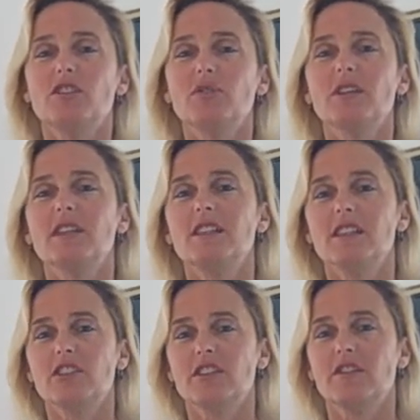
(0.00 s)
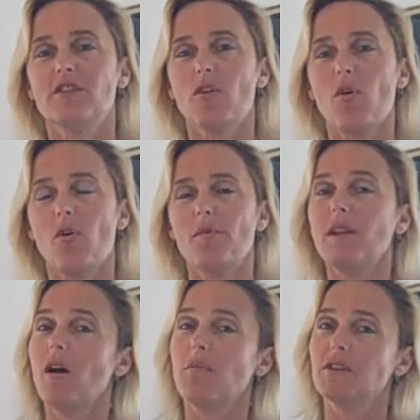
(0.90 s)
to the condition of the home and
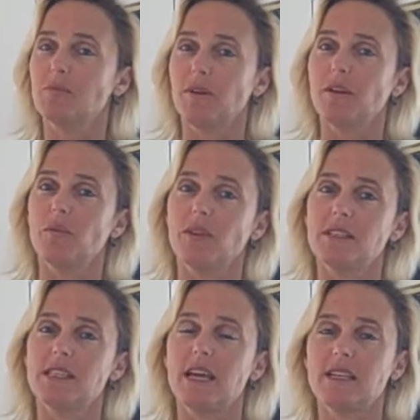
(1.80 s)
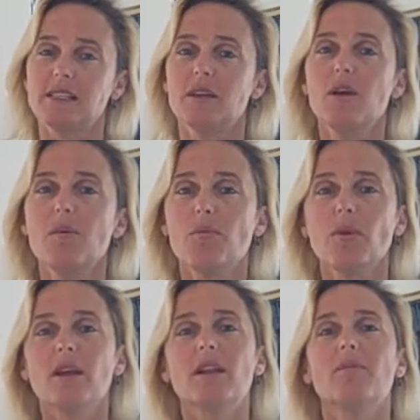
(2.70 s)
how much money will it take to
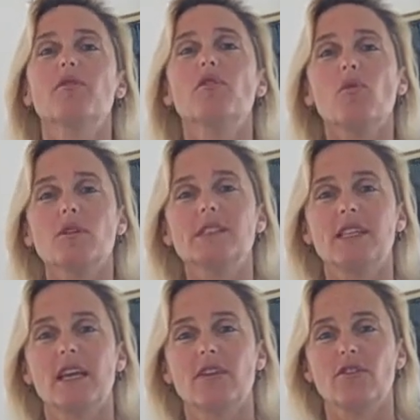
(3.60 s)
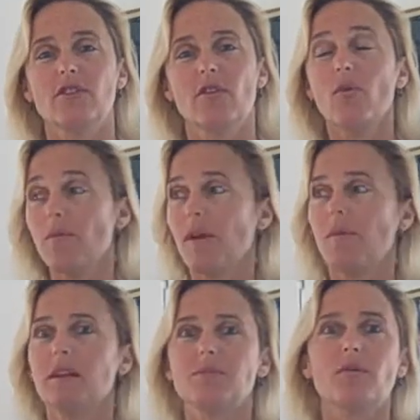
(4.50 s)
bring it up to your standard. Or
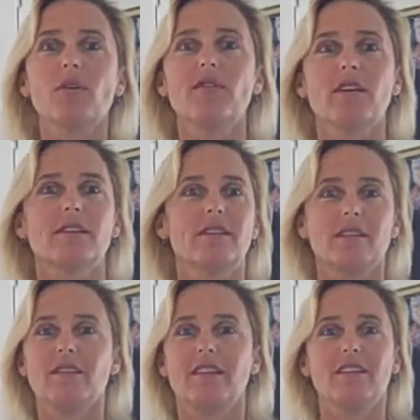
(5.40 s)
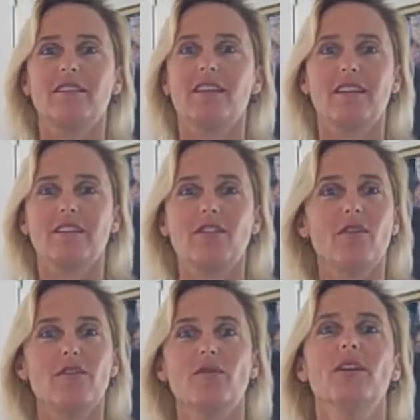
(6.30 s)
maybe it's perfect and, and, and you
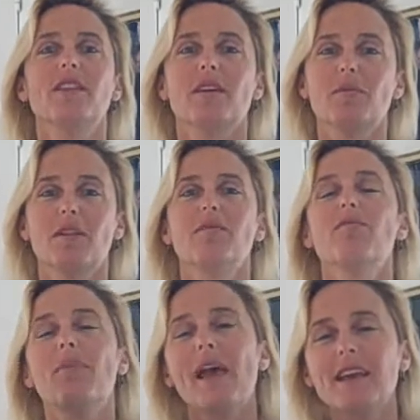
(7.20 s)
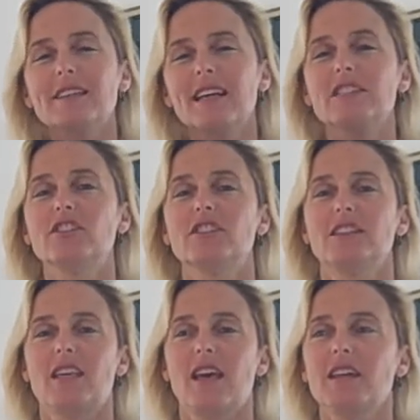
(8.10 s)
don't have to do anything, but pay attention
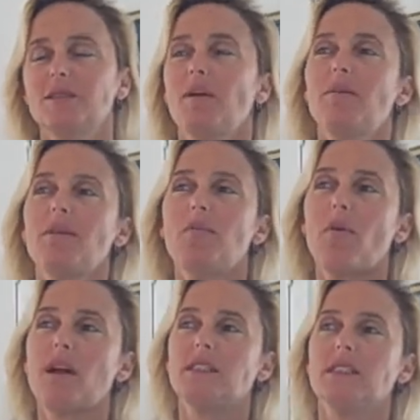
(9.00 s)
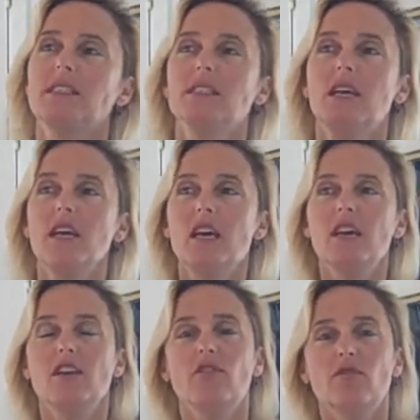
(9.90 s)
to that, because maybe the price is,
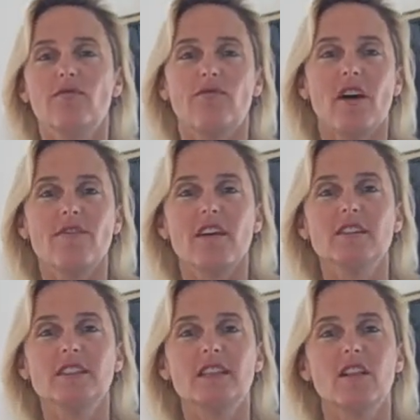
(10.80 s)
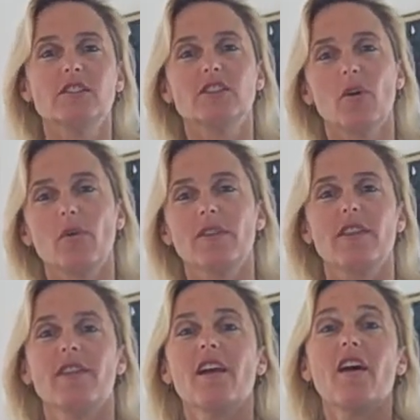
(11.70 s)
you know, five thousand dollars lower
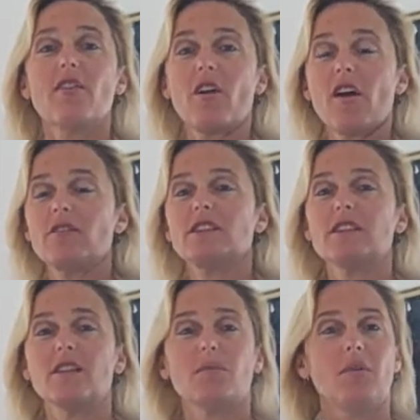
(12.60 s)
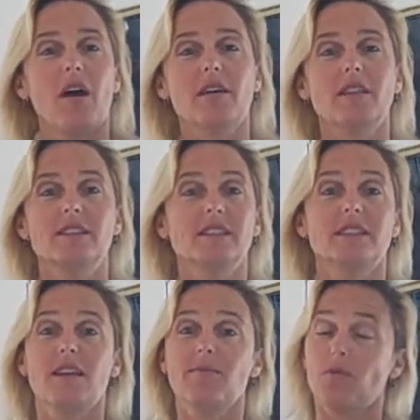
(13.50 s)
than the other house down the block that's the
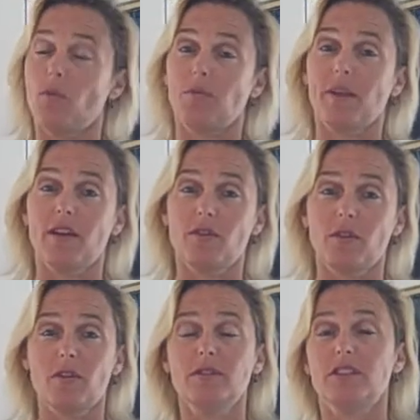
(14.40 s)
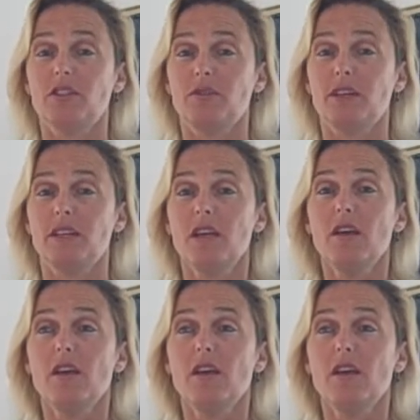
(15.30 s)
same floor plan or close to it